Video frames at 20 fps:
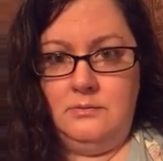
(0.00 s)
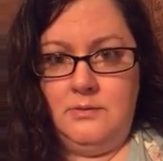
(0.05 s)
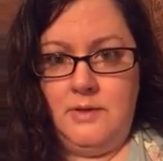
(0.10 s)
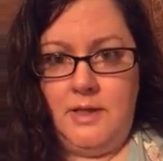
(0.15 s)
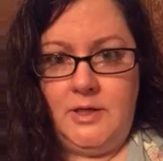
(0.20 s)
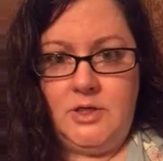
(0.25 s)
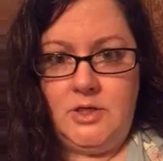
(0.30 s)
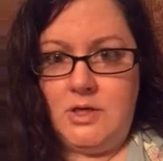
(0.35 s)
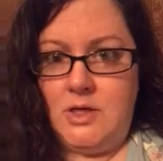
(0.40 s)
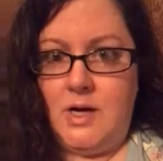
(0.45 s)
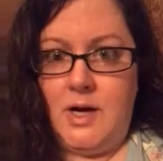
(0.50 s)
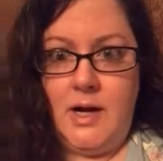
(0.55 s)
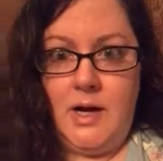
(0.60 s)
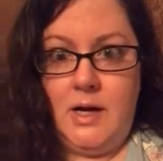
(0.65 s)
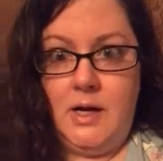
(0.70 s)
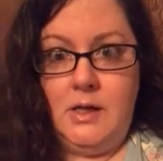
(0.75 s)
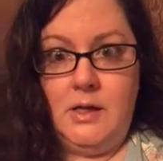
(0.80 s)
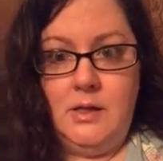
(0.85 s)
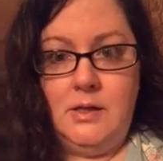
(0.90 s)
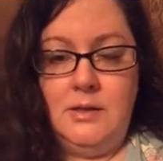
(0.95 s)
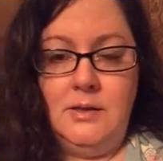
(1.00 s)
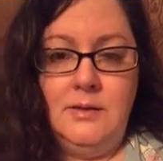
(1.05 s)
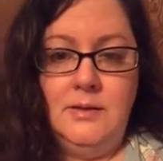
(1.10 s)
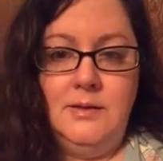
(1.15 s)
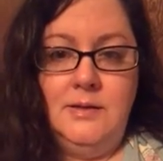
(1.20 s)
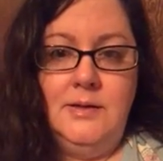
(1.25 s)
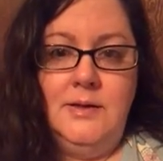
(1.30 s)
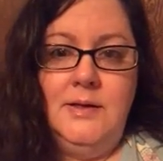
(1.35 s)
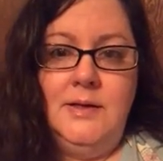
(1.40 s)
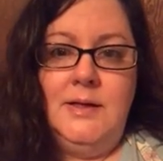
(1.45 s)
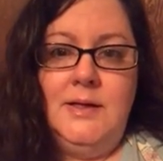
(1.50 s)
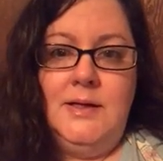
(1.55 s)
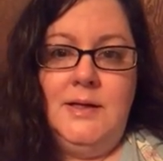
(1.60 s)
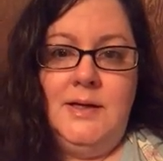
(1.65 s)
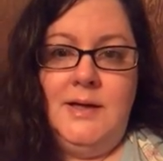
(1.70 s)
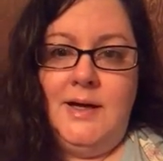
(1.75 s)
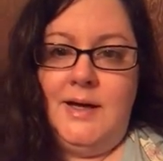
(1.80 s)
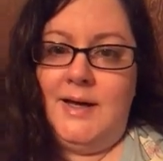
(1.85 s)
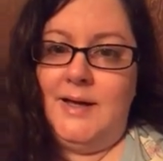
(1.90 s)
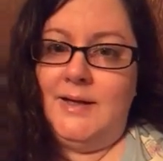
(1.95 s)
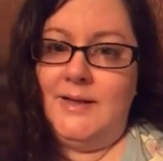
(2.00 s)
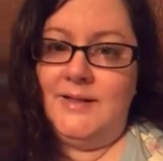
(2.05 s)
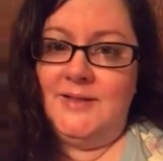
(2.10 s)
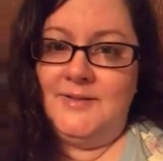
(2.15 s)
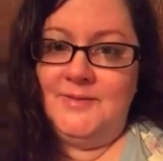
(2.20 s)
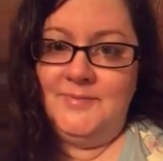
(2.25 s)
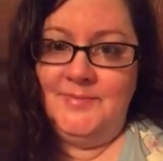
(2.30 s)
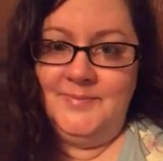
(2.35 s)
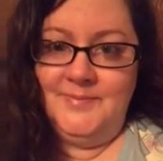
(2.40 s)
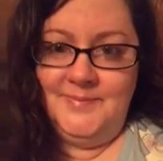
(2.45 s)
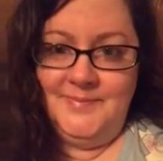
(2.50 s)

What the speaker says: natural. Uh,